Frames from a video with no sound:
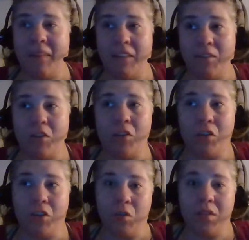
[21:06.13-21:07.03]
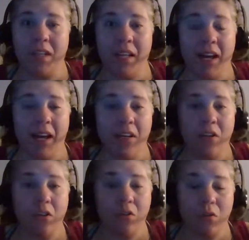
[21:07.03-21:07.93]
if you're new to that,
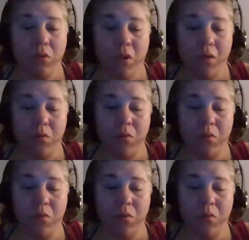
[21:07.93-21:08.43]
I